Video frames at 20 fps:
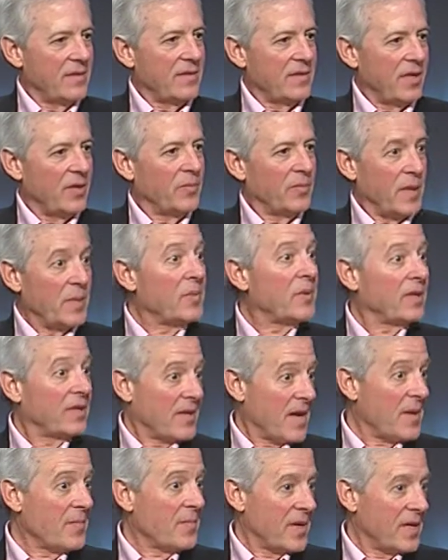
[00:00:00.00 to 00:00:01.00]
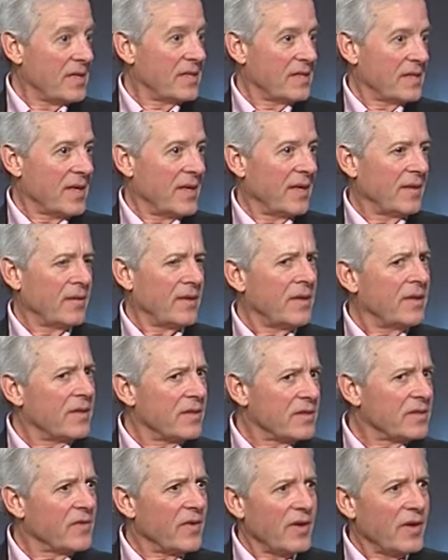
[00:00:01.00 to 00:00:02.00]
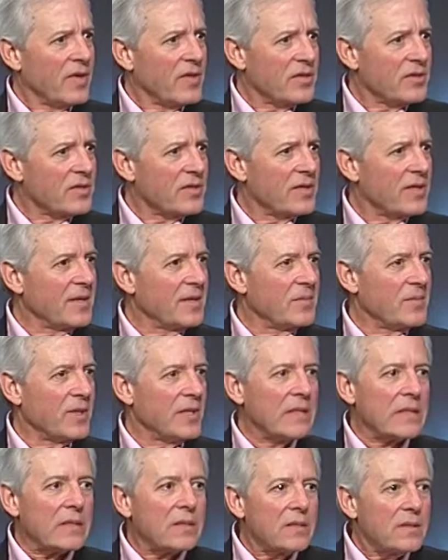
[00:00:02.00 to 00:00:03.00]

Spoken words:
You know, people in companies saying, "Oh, it's very interesting, but